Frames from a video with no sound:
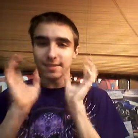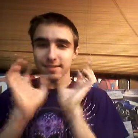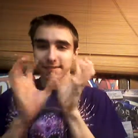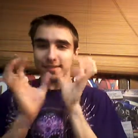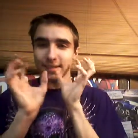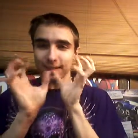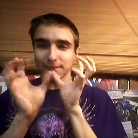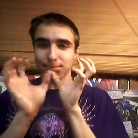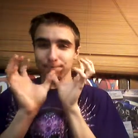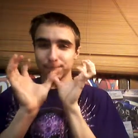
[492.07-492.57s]
It's
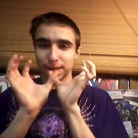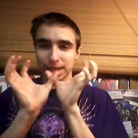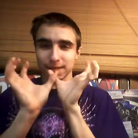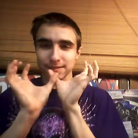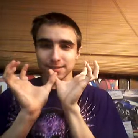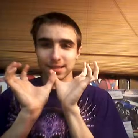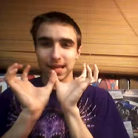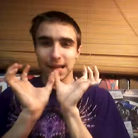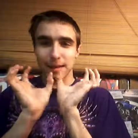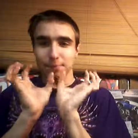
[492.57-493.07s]
going to make a
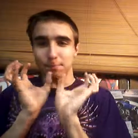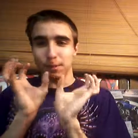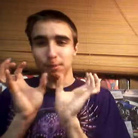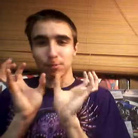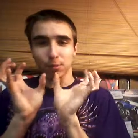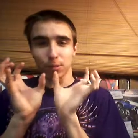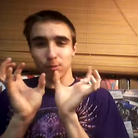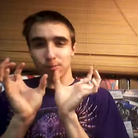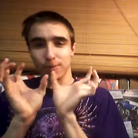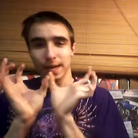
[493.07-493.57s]
lot of
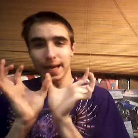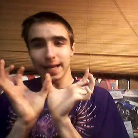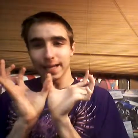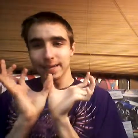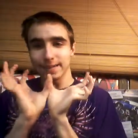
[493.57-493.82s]
people mad,